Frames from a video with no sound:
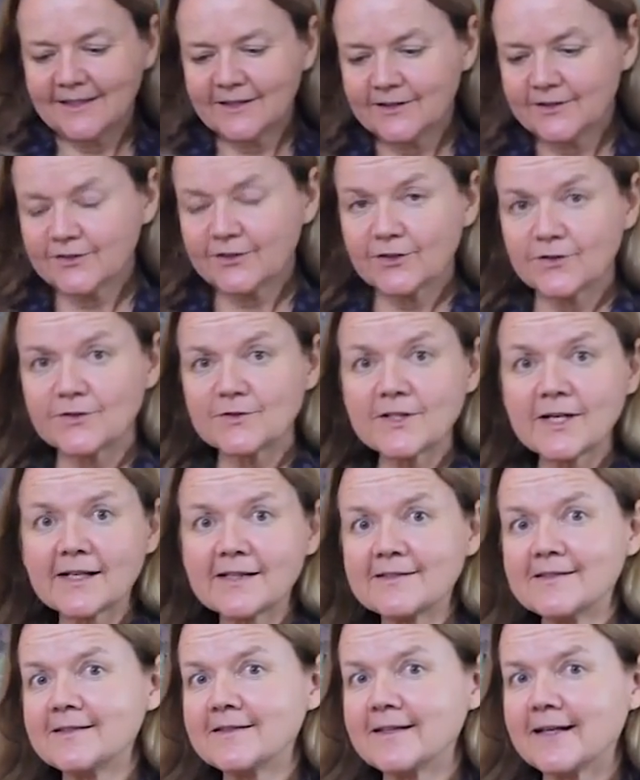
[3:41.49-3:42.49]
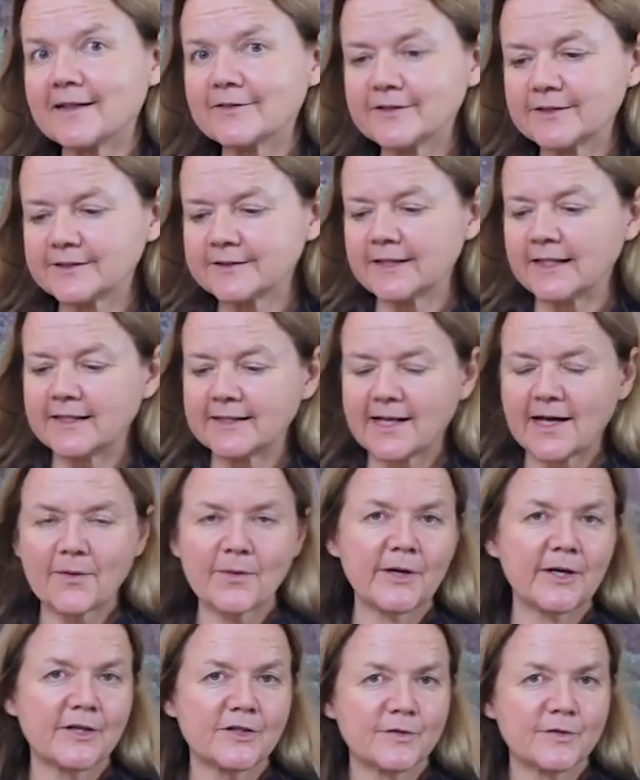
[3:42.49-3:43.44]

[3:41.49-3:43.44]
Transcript: So the duck's in the oven, and now we're going